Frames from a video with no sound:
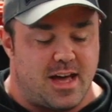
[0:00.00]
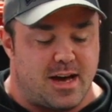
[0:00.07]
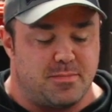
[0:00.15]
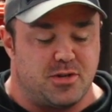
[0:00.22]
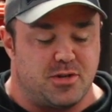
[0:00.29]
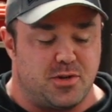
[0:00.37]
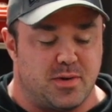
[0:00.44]

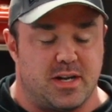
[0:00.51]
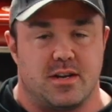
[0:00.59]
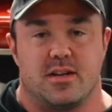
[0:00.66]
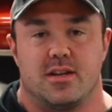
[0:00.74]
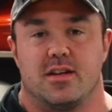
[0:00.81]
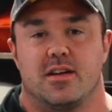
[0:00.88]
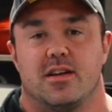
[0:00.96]
I'm doing
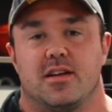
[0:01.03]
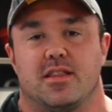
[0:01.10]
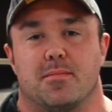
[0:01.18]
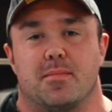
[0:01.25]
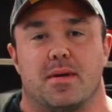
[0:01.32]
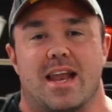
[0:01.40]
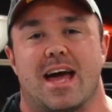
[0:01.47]
the
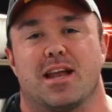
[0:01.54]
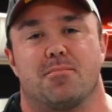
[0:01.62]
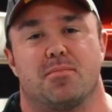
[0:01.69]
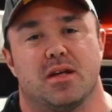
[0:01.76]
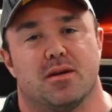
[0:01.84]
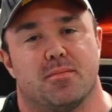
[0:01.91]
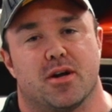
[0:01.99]
Banana
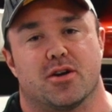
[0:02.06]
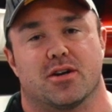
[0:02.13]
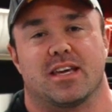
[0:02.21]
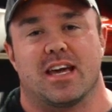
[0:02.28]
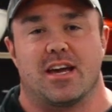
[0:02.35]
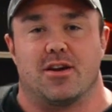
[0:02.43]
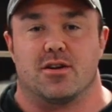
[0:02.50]
Peanut Butter
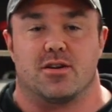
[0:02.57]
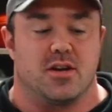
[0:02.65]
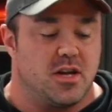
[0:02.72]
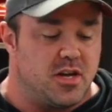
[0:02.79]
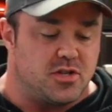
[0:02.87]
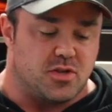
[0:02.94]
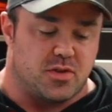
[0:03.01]
Gainer.
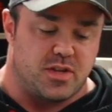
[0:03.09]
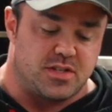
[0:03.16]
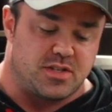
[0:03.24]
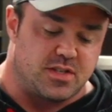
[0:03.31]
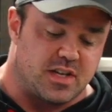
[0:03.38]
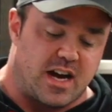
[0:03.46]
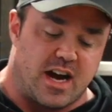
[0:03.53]
So this
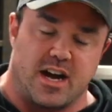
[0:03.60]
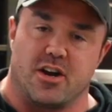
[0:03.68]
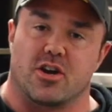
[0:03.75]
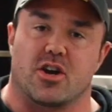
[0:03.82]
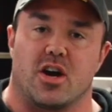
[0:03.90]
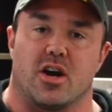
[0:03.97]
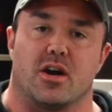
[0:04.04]
is a higher
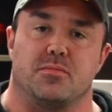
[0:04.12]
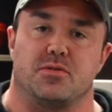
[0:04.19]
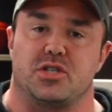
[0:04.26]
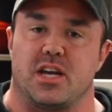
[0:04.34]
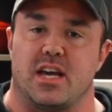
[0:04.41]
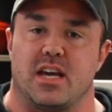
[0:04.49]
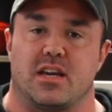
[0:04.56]
carb
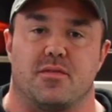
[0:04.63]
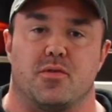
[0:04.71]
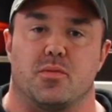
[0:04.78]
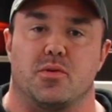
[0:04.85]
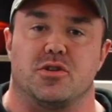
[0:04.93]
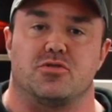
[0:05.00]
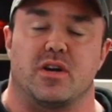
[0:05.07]
shake. If you're
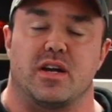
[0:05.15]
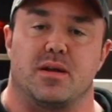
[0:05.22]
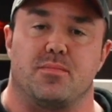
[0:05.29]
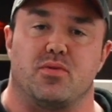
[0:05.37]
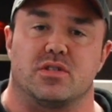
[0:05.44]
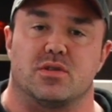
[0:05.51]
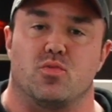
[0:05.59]
really trying to
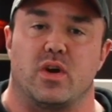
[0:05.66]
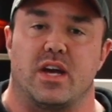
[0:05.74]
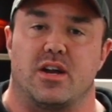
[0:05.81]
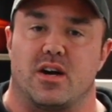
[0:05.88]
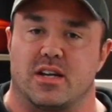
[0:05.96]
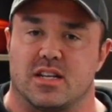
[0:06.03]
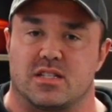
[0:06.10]
put some weight
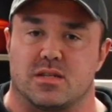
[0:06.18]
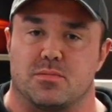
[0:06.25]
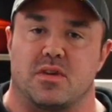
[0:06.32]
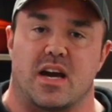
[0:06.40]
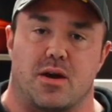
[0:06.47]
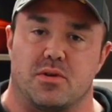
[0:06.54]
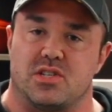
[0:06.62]
on, get some
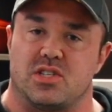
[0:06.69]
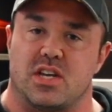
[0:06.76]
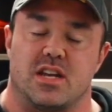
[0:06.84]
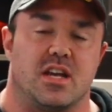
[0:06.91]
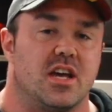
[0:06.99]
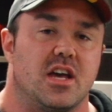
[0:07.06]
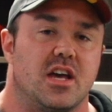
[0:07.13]
calories
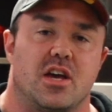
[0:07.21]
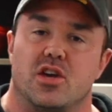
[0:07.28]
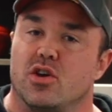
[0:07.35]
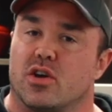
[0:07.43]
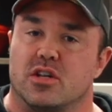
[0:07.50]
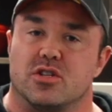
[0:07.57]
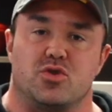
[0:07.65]
in,
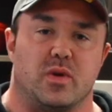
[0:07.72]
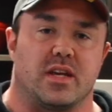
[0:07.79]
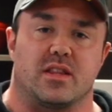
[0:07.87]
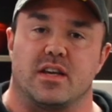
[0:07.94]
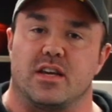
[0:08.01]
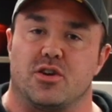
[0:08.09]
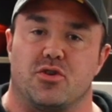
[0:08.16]
you can tweak
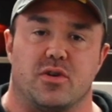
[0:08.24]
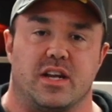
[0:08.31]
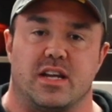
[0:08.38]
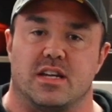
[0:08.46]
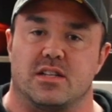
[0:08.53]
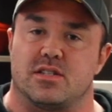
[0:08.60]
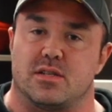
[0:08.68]
the
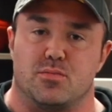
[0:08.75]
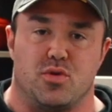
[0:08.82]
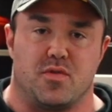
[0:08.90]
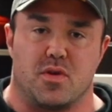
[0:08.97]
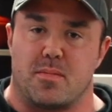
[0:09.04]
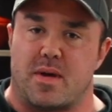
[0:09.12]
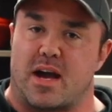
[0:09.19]
ingredients to move
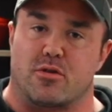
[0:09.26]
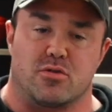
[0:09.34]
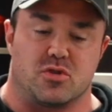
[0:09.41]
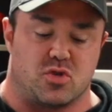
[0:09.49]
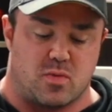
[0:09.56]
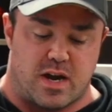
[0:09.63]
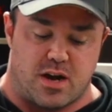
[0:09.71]
your macros
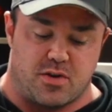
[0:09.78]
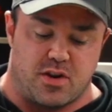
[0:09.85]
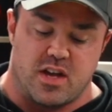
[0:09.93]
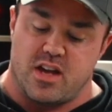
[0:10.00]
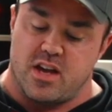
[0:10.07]
around.